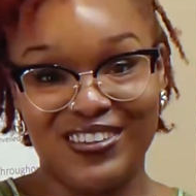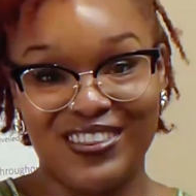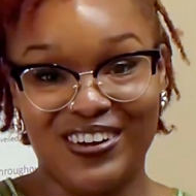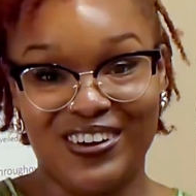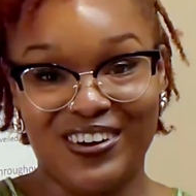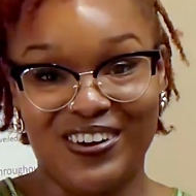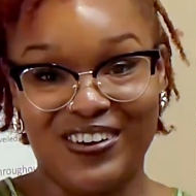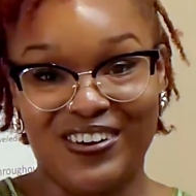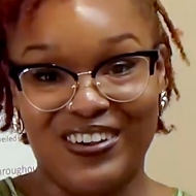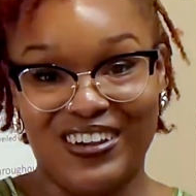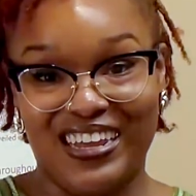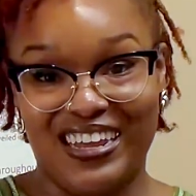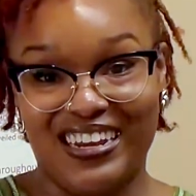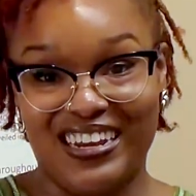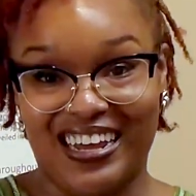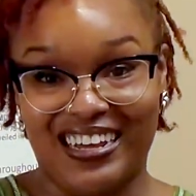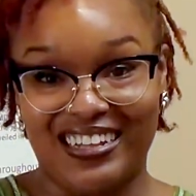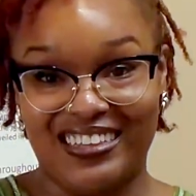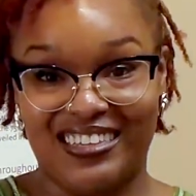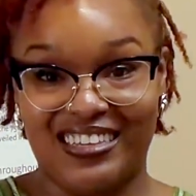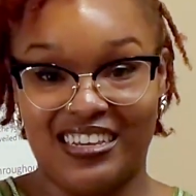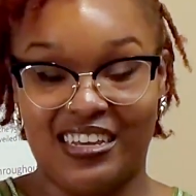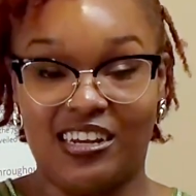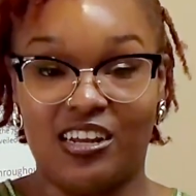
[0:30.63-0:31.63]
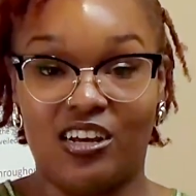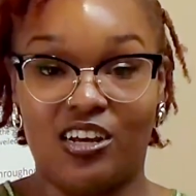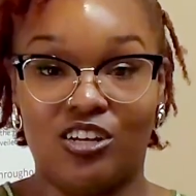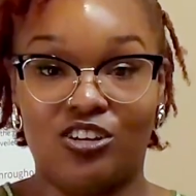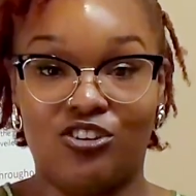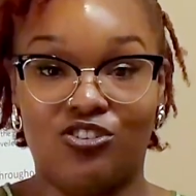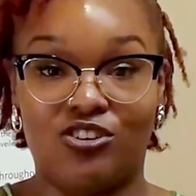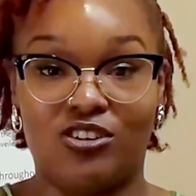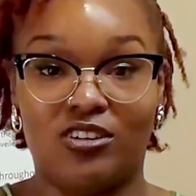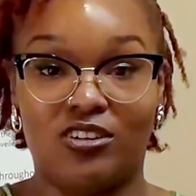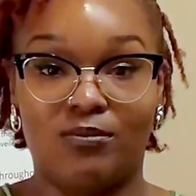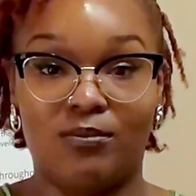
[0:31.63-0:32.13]
the early
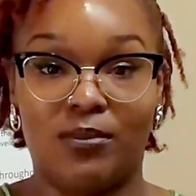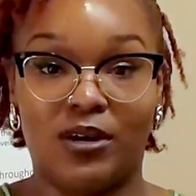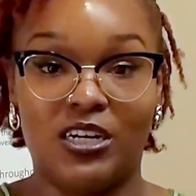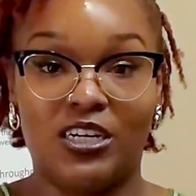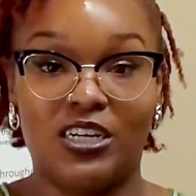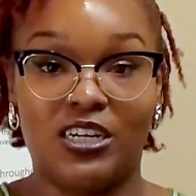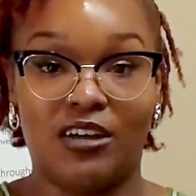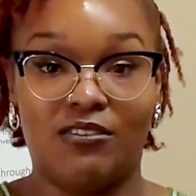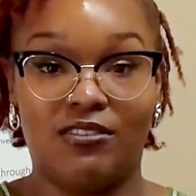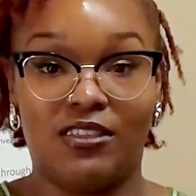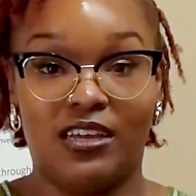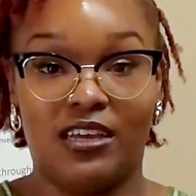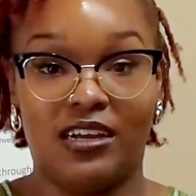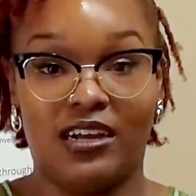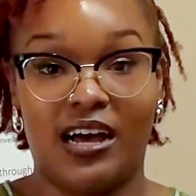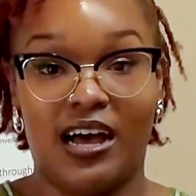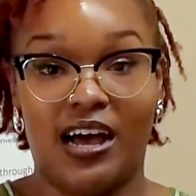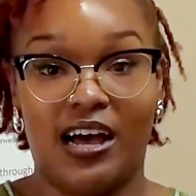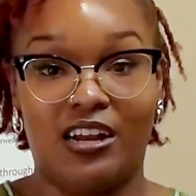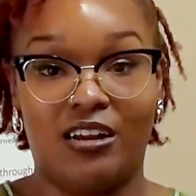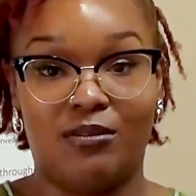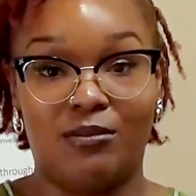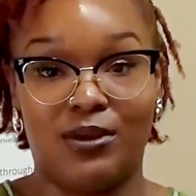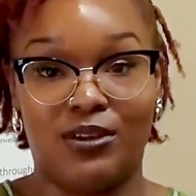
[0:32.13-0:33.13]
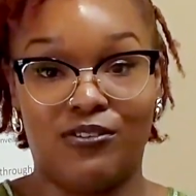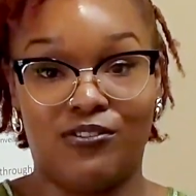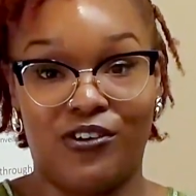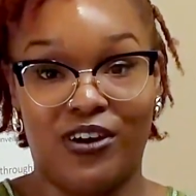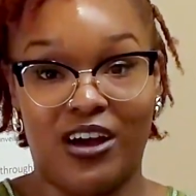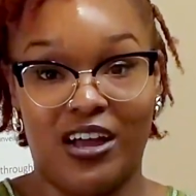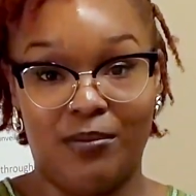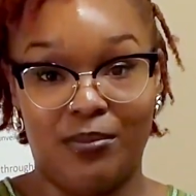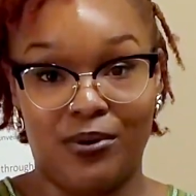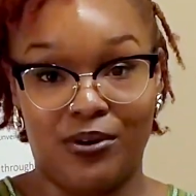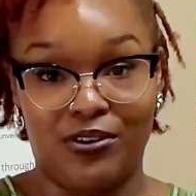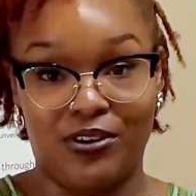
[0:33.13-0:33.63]
1900s, much of the economy for
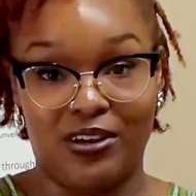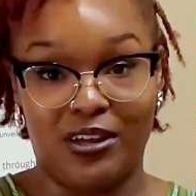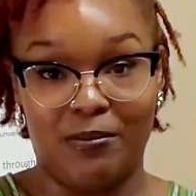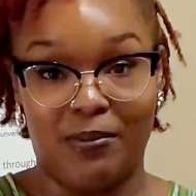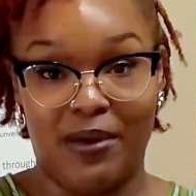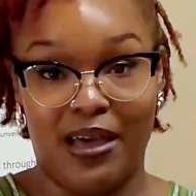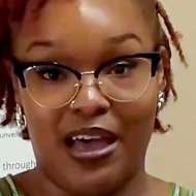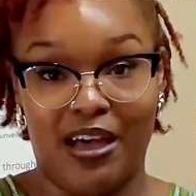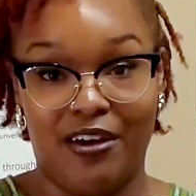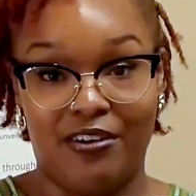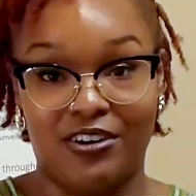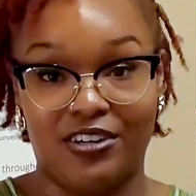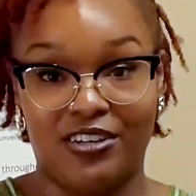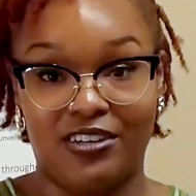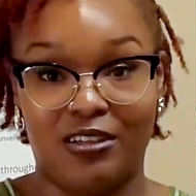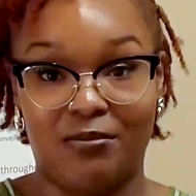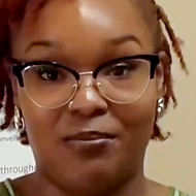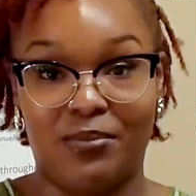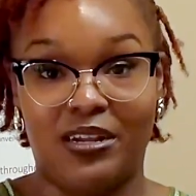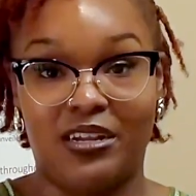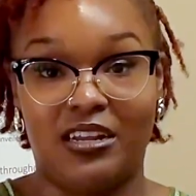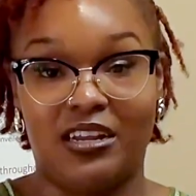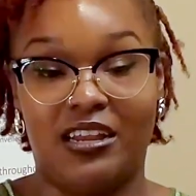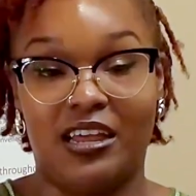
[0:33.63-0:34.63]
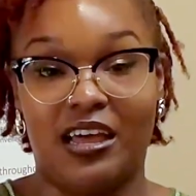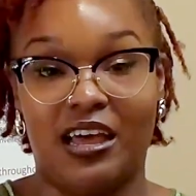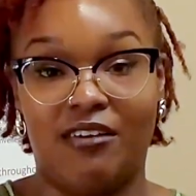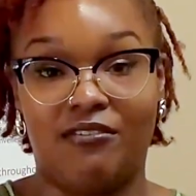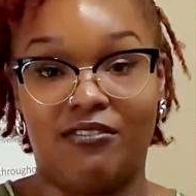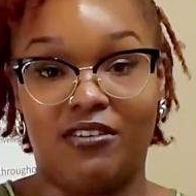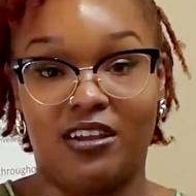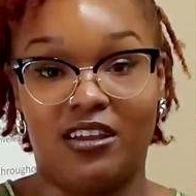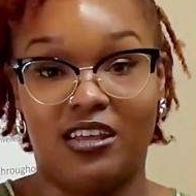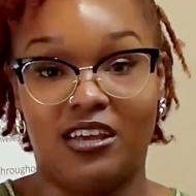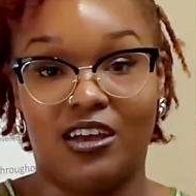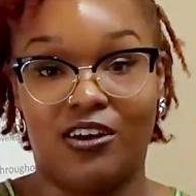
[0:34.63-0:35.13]
Iberia Parish depended
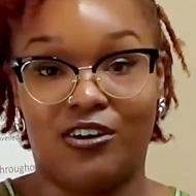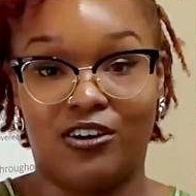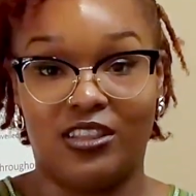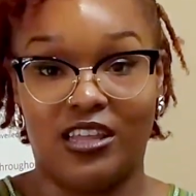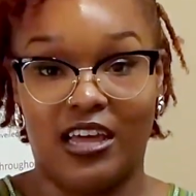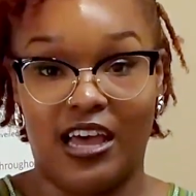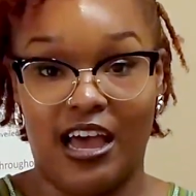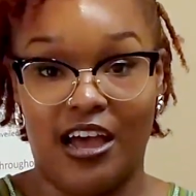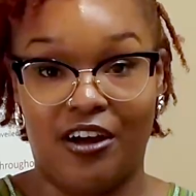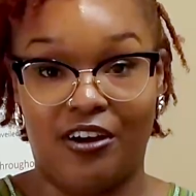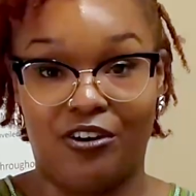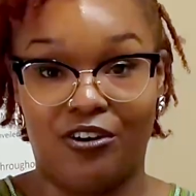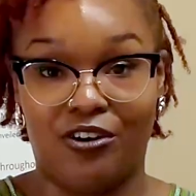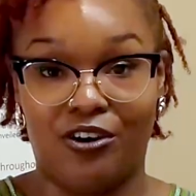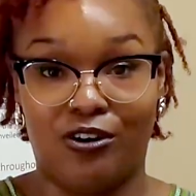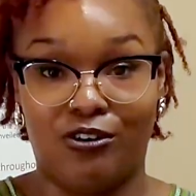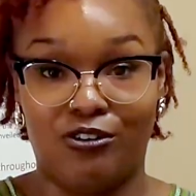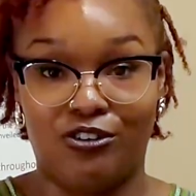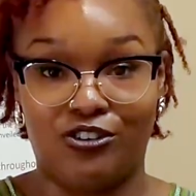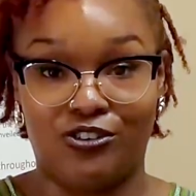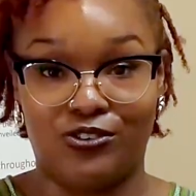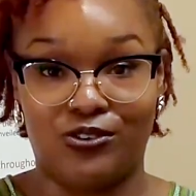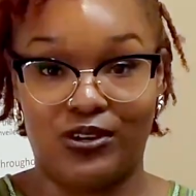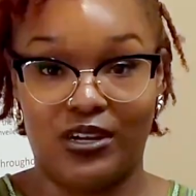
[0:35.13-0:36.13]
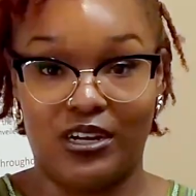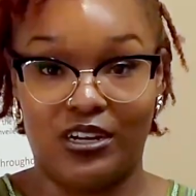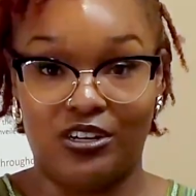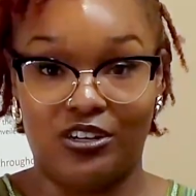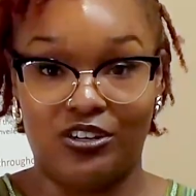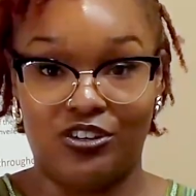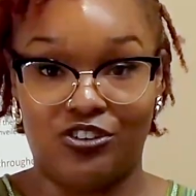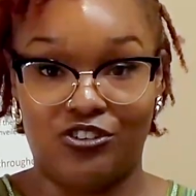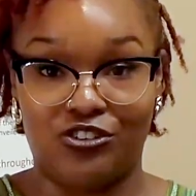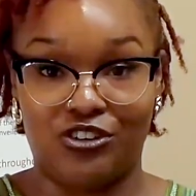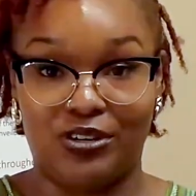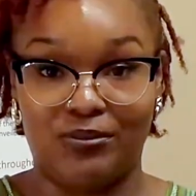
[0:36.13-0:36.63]
heavily on the agricultural
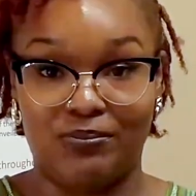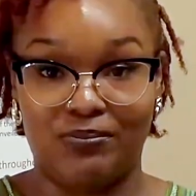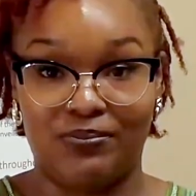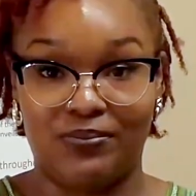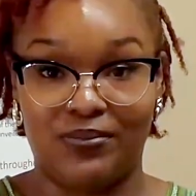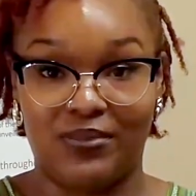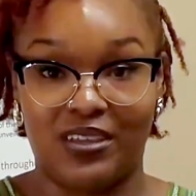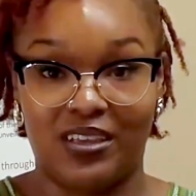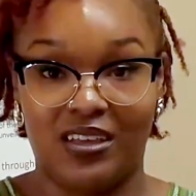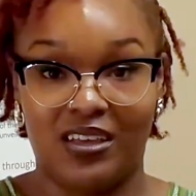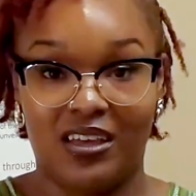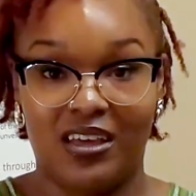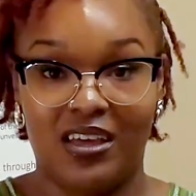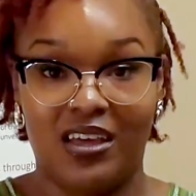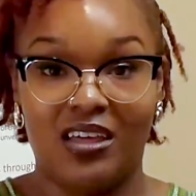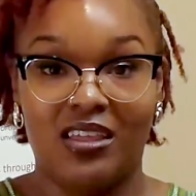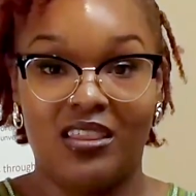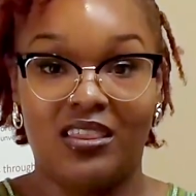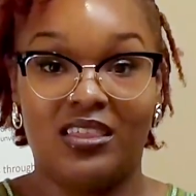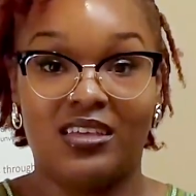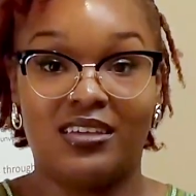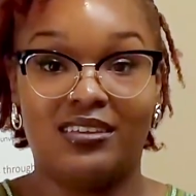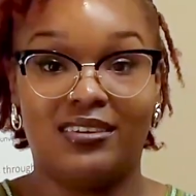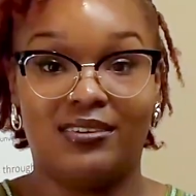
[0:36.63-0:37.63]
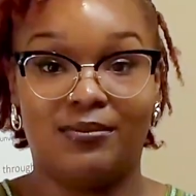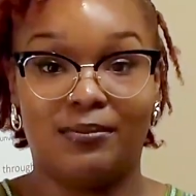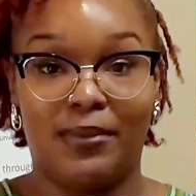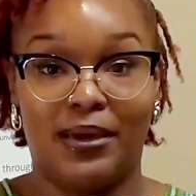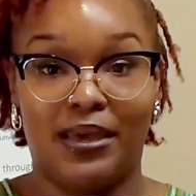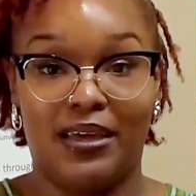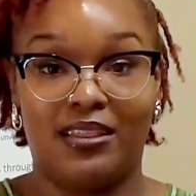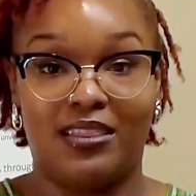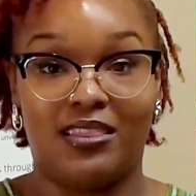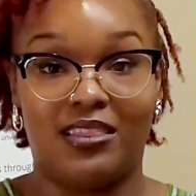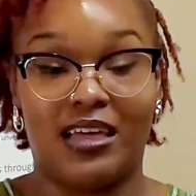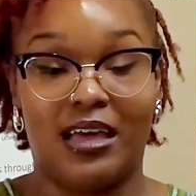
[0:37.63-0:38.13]
industry. This
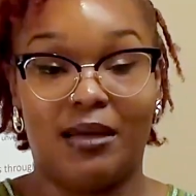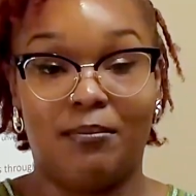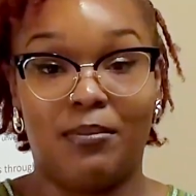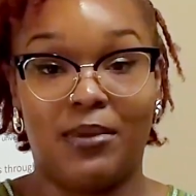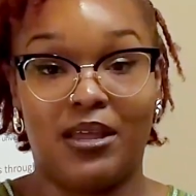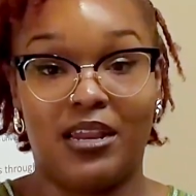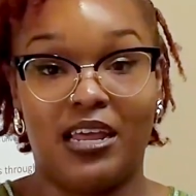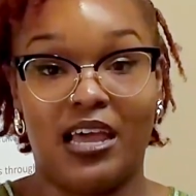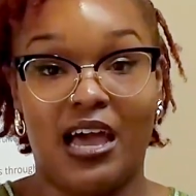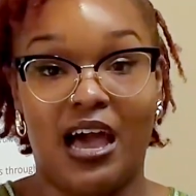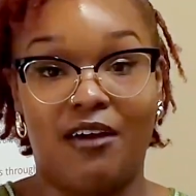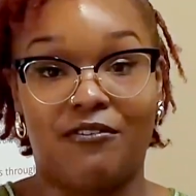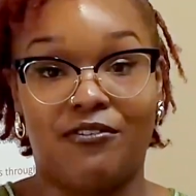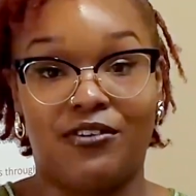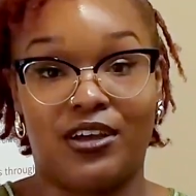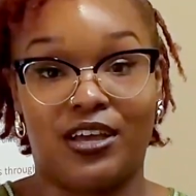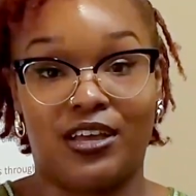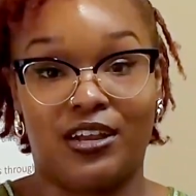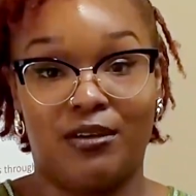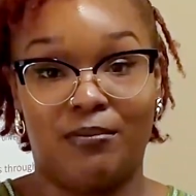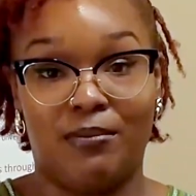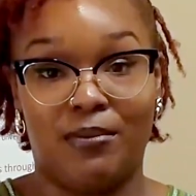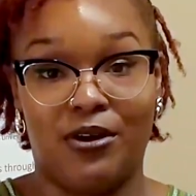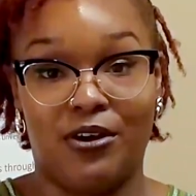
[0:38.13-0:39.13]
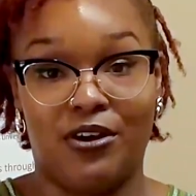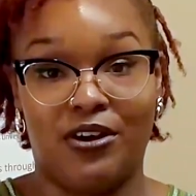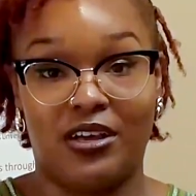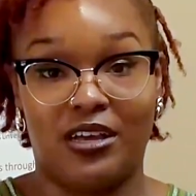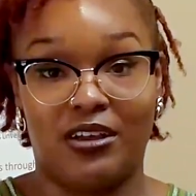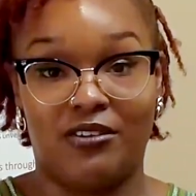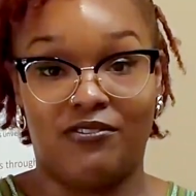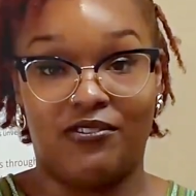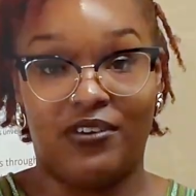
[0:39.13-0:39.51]
meant that many African American